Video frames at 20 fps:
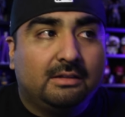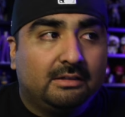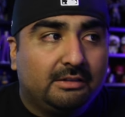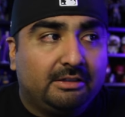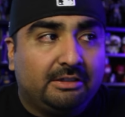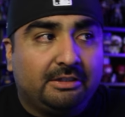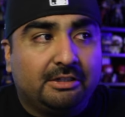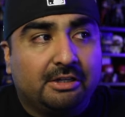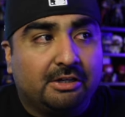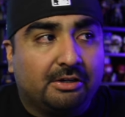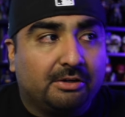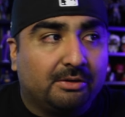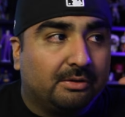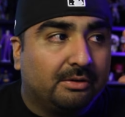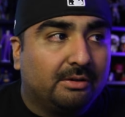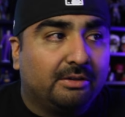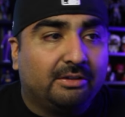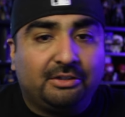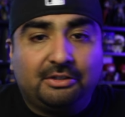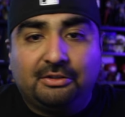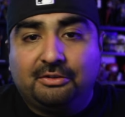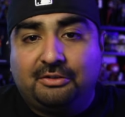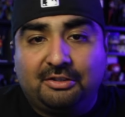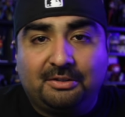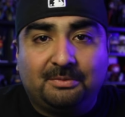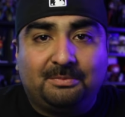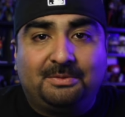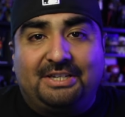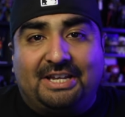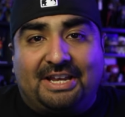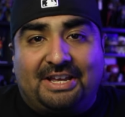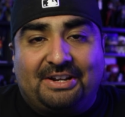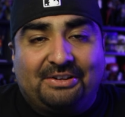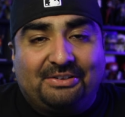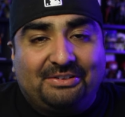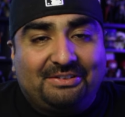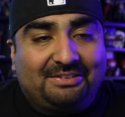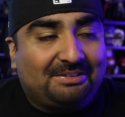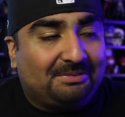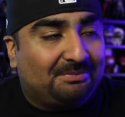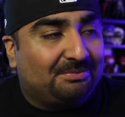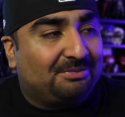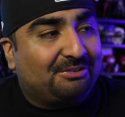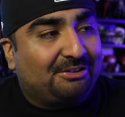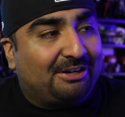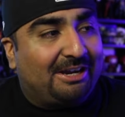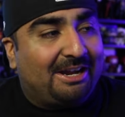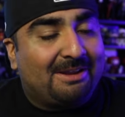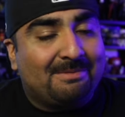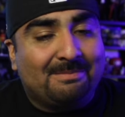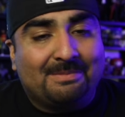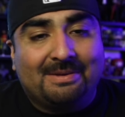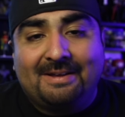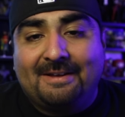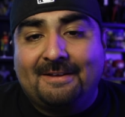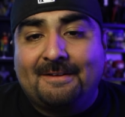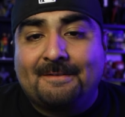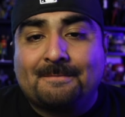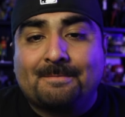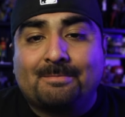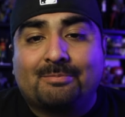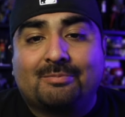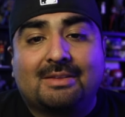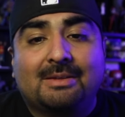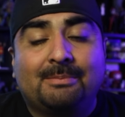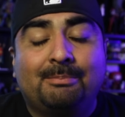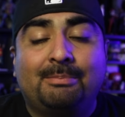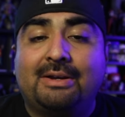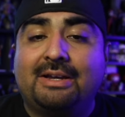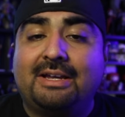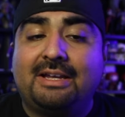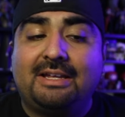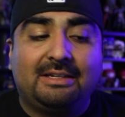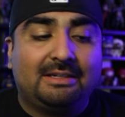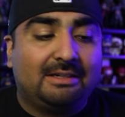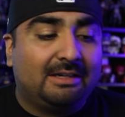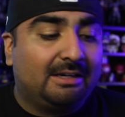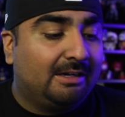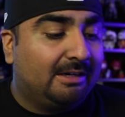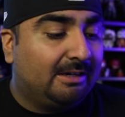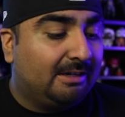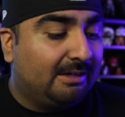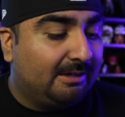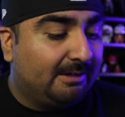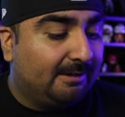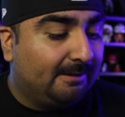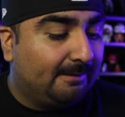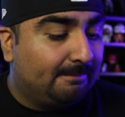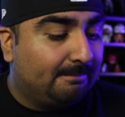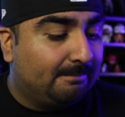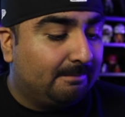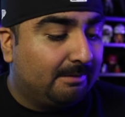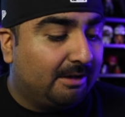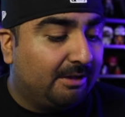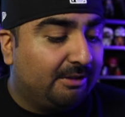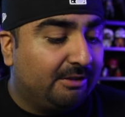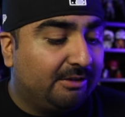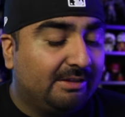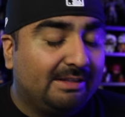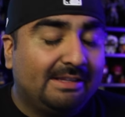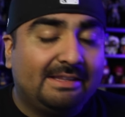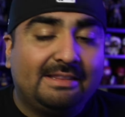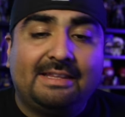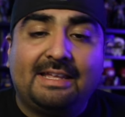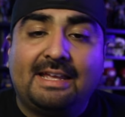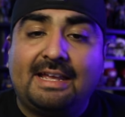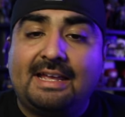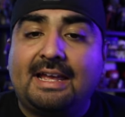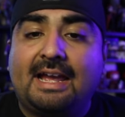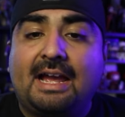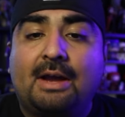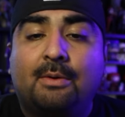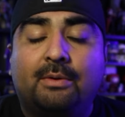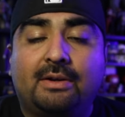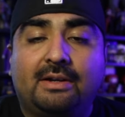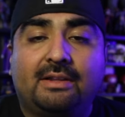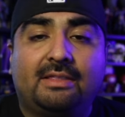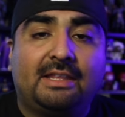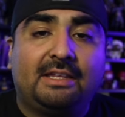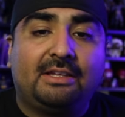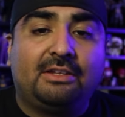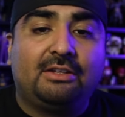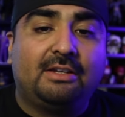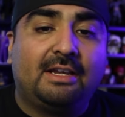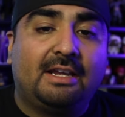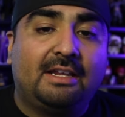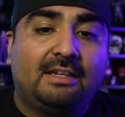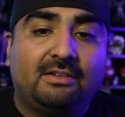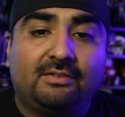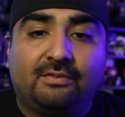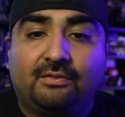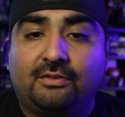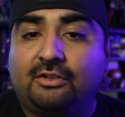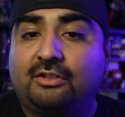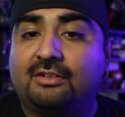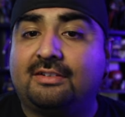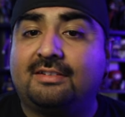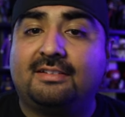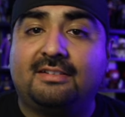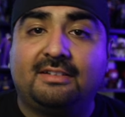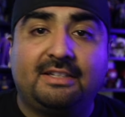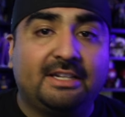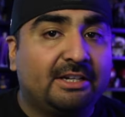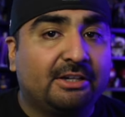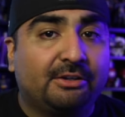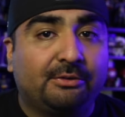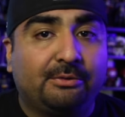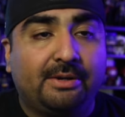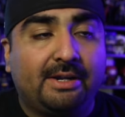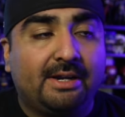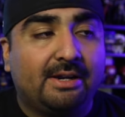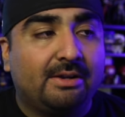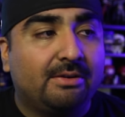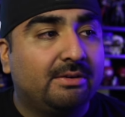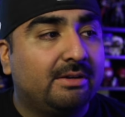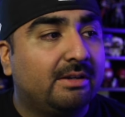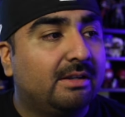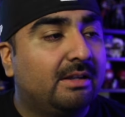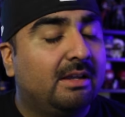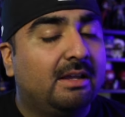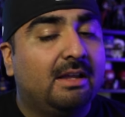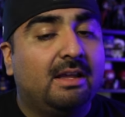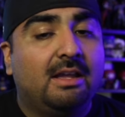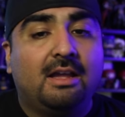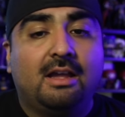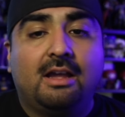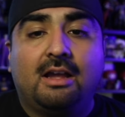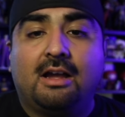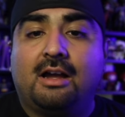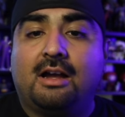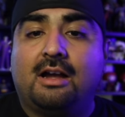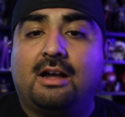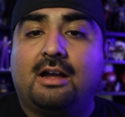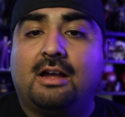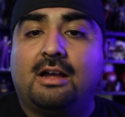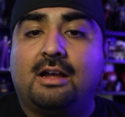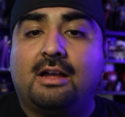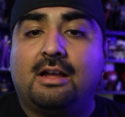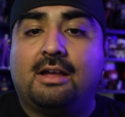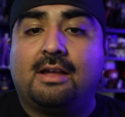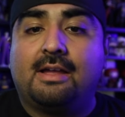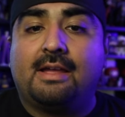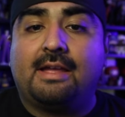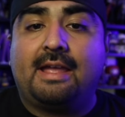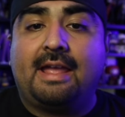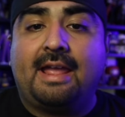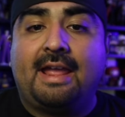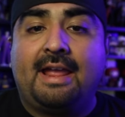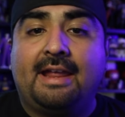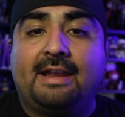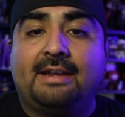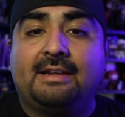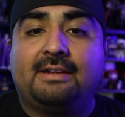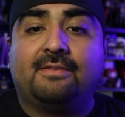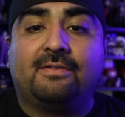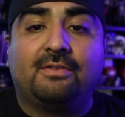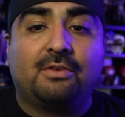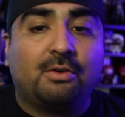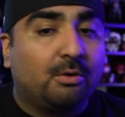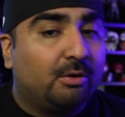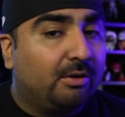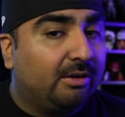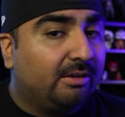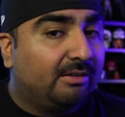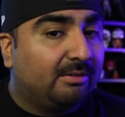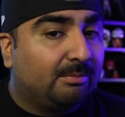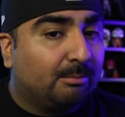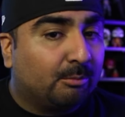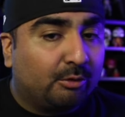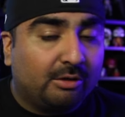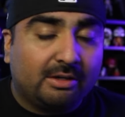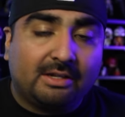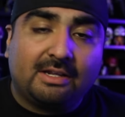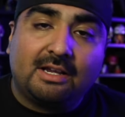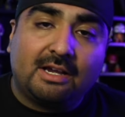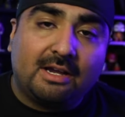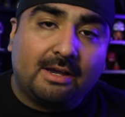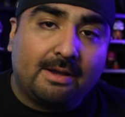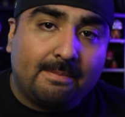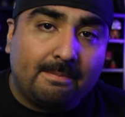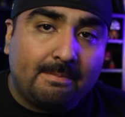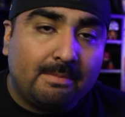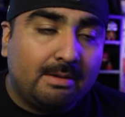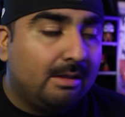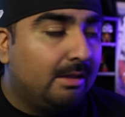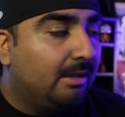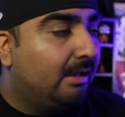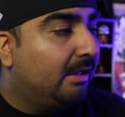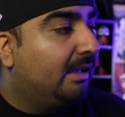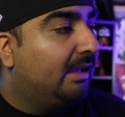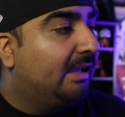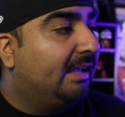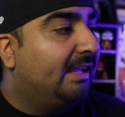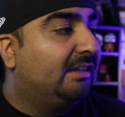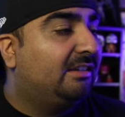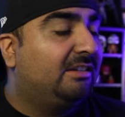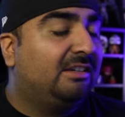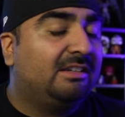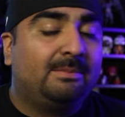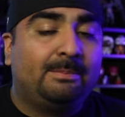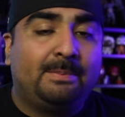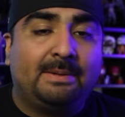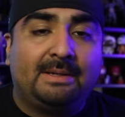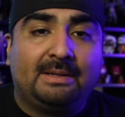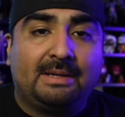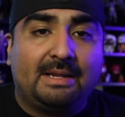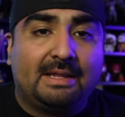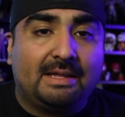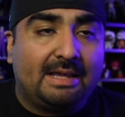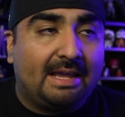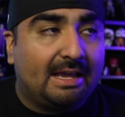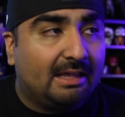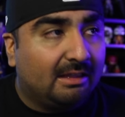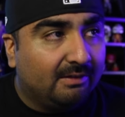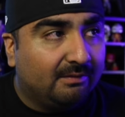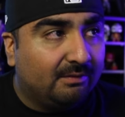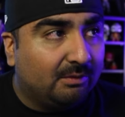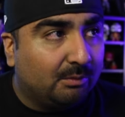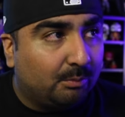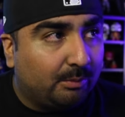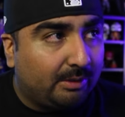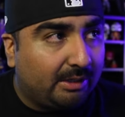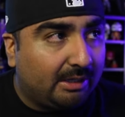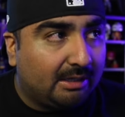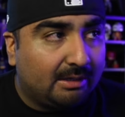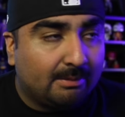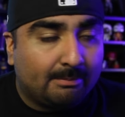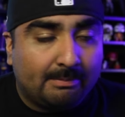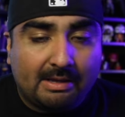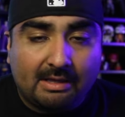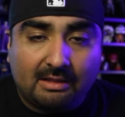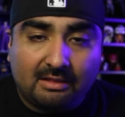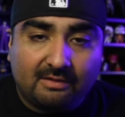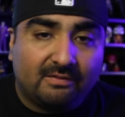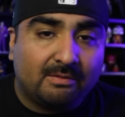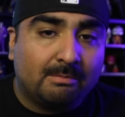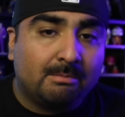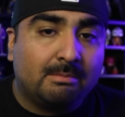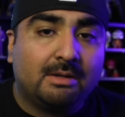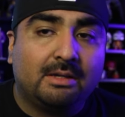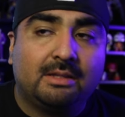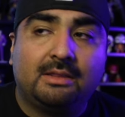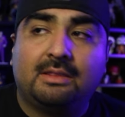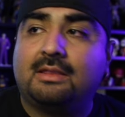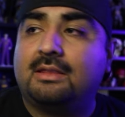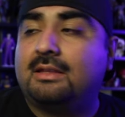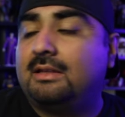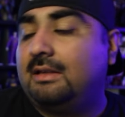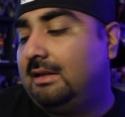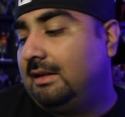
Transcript: YouTube channel and subscribe. But other than that, I want to thank you guys for sticking around. And of course, more to come. It's just been a hell of a week, a hell of a month,